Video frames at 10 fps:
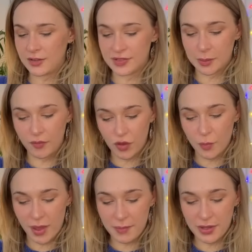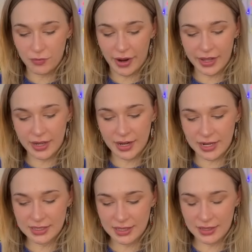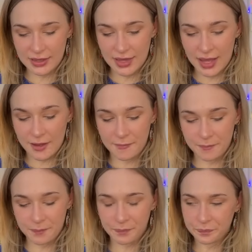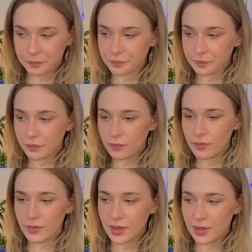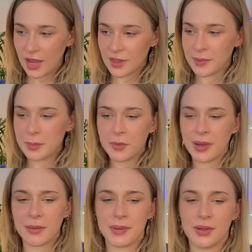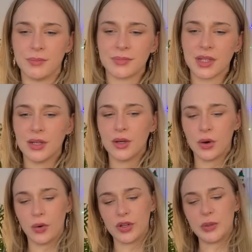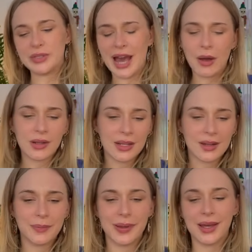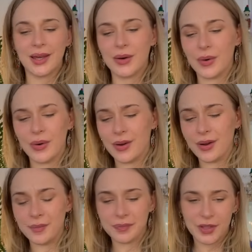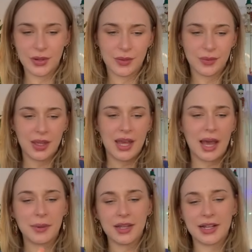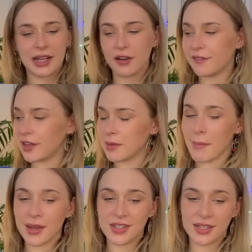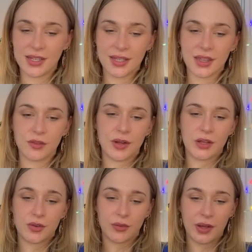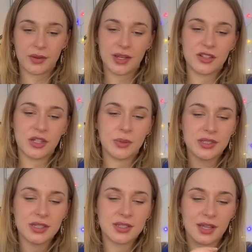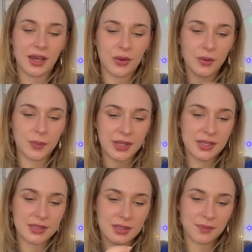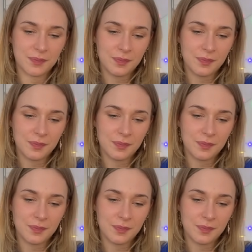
For some of you may be recognizing that other people might have been holding you down a little bit, or, you know, I'm going to clarify the mending and the round and round energy. What's this cycle, please?